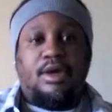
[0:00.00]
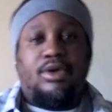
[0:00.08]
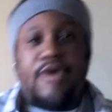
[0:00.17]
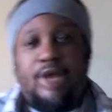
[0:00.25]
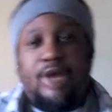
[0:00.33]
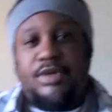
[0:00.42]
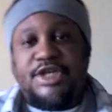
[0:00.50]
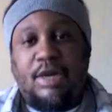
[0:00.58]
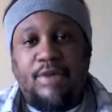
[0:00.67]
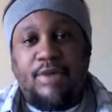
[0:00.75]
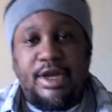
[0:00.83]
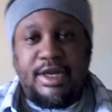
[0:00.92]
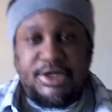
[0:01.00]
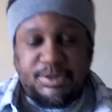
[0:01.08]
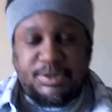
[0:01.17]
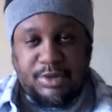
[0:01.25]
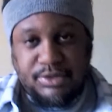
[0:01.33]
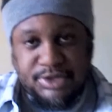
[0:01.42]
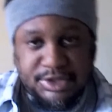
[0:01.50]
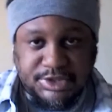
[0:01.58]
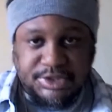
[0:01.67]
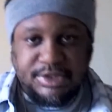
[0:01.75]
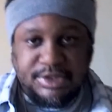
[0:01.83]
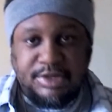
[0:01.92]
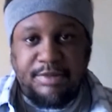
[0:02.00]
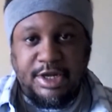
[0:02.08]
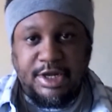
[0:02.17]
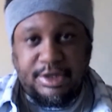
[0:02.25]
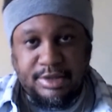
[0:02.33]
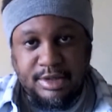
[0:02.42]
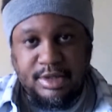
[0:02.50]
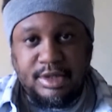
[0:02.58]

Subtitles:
okay, which I went and exposed this demeanor